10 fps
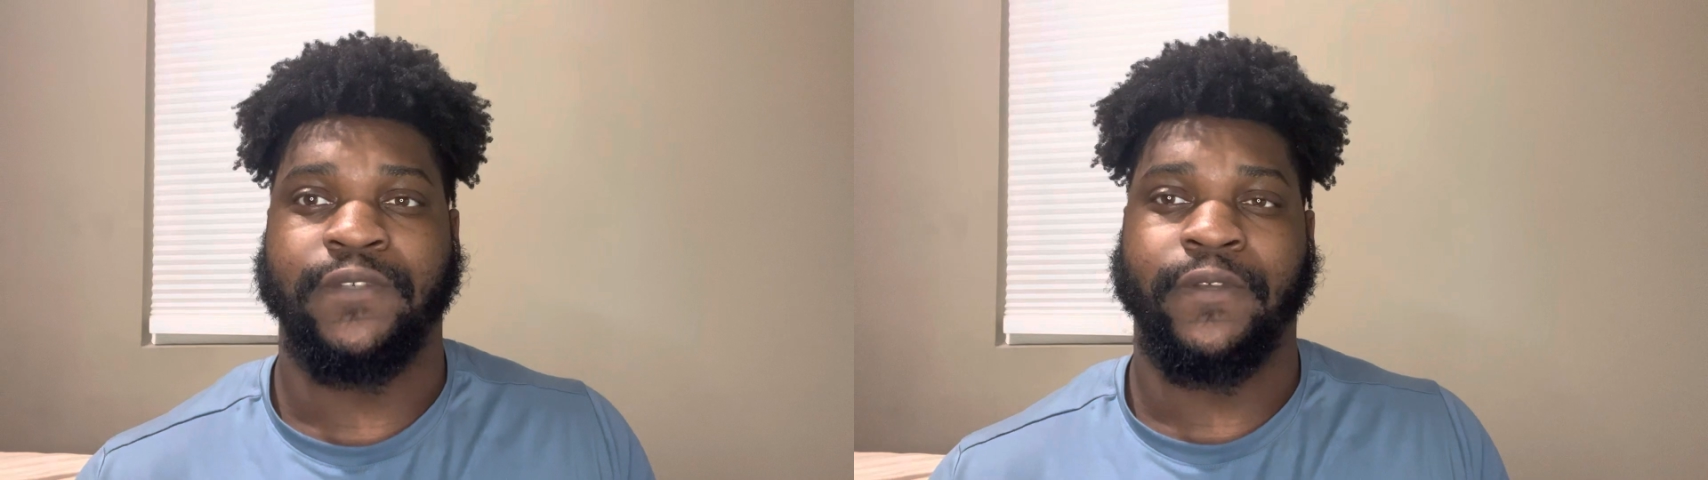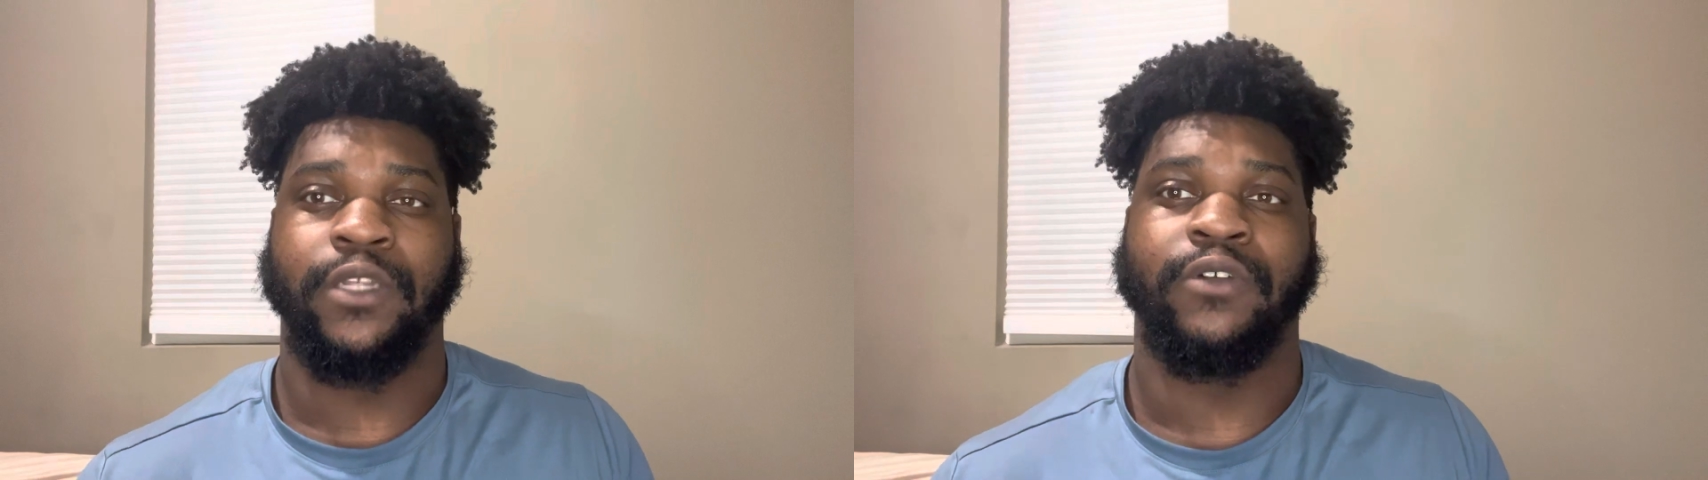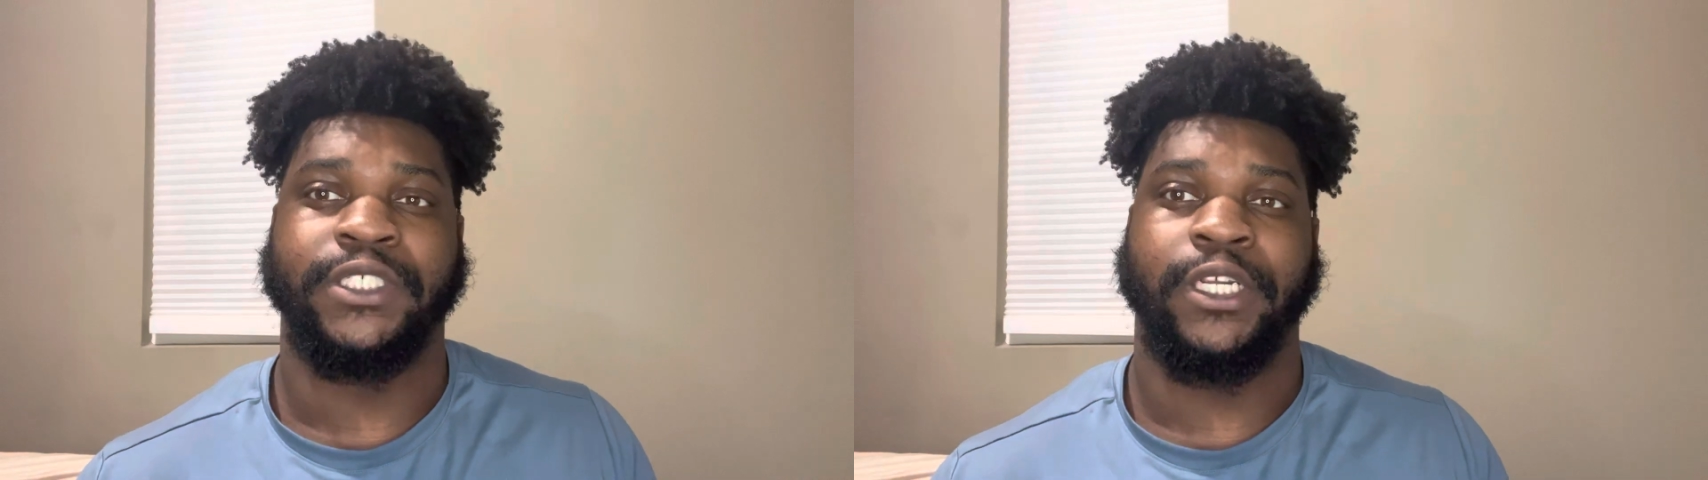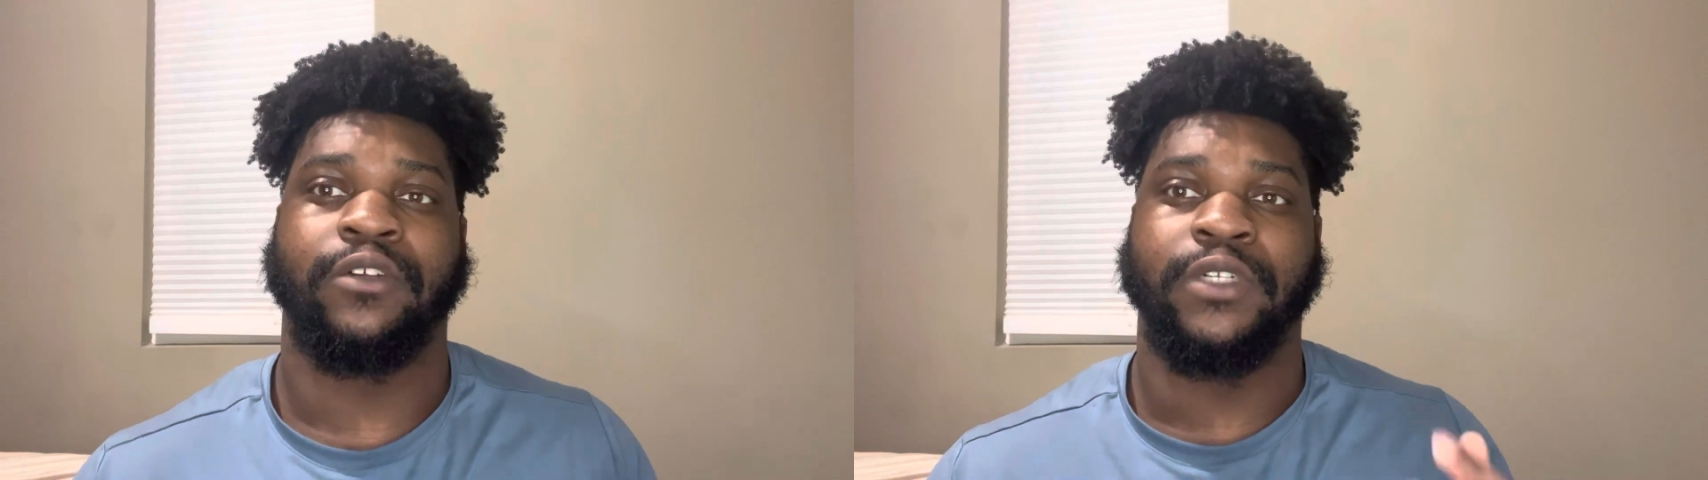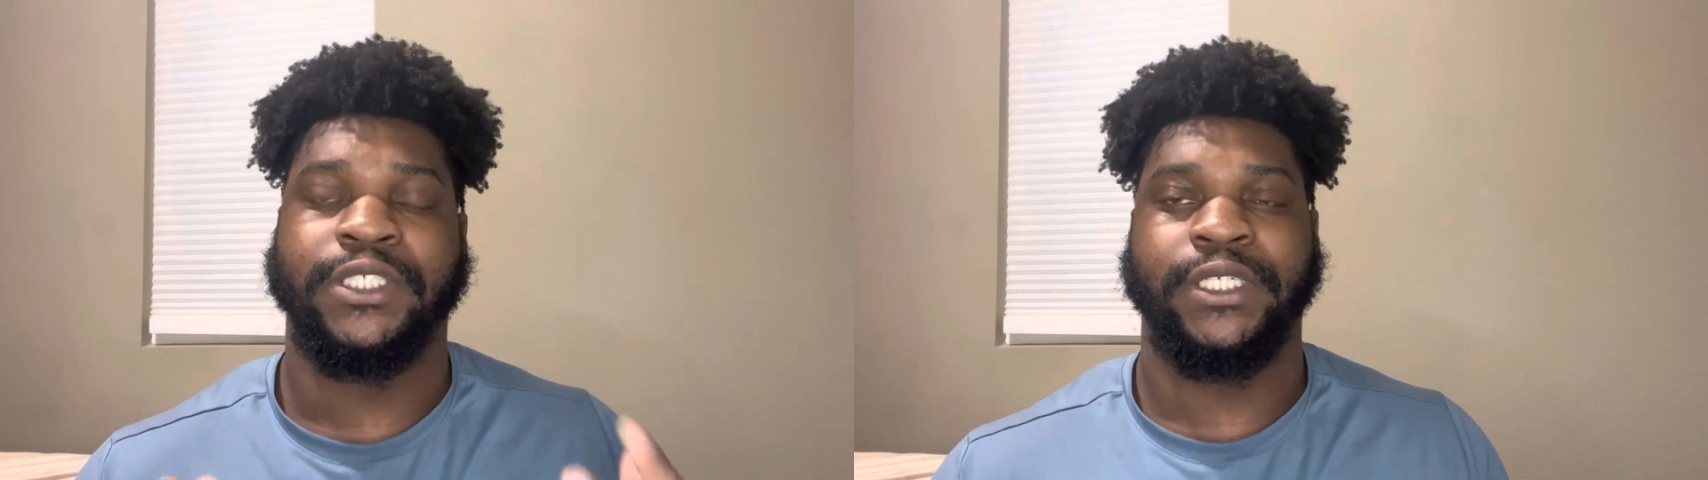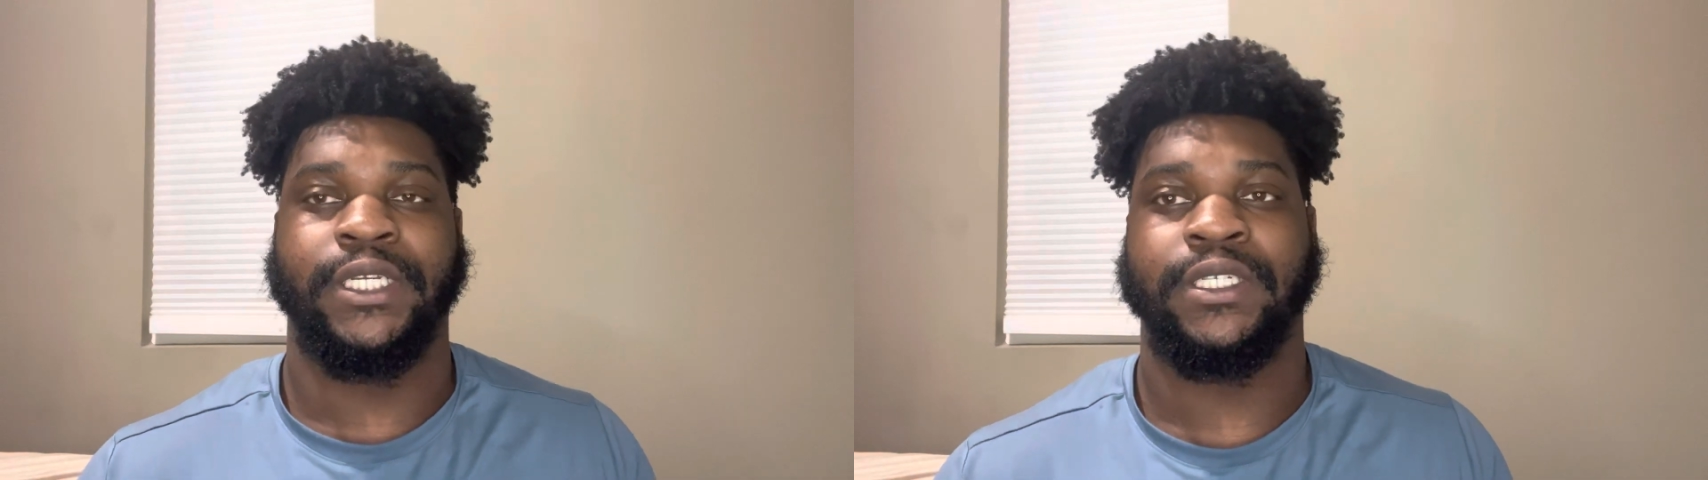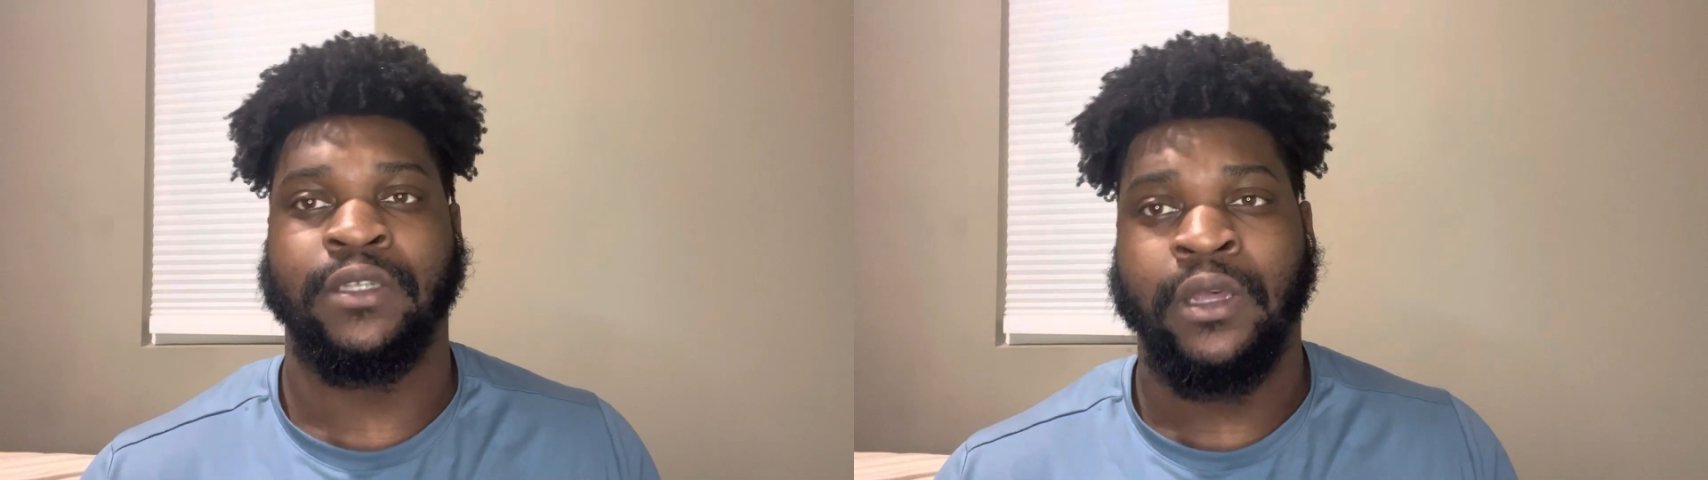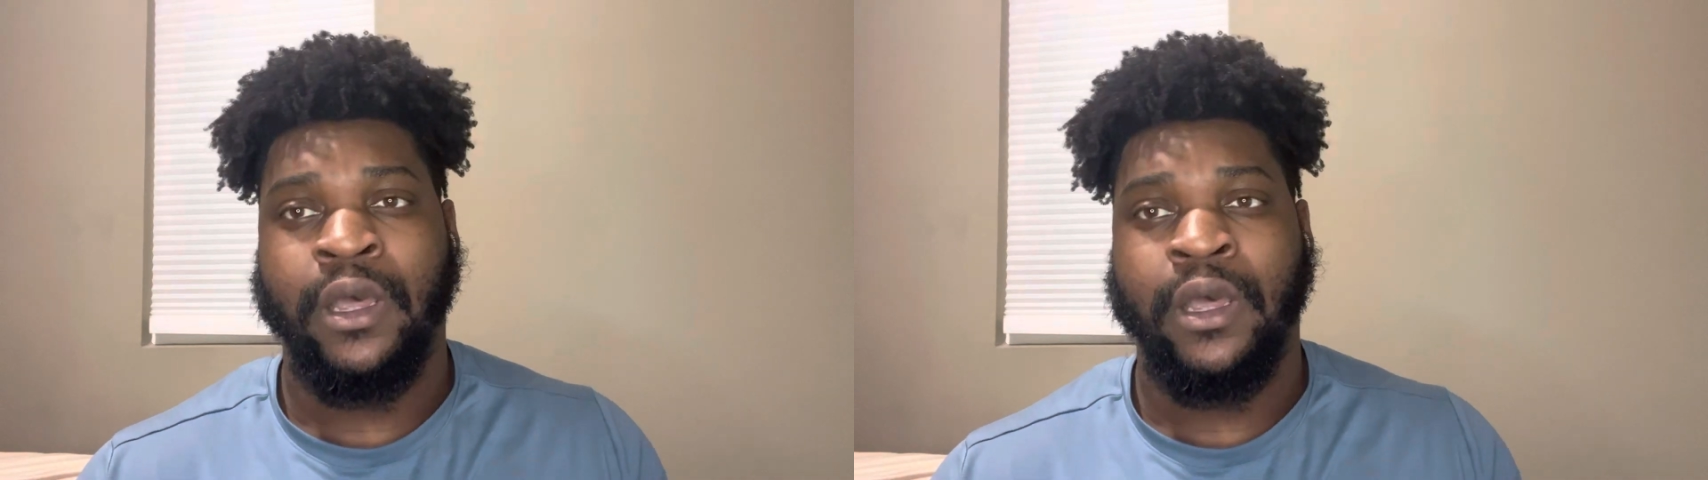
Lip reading: video and channel a chance.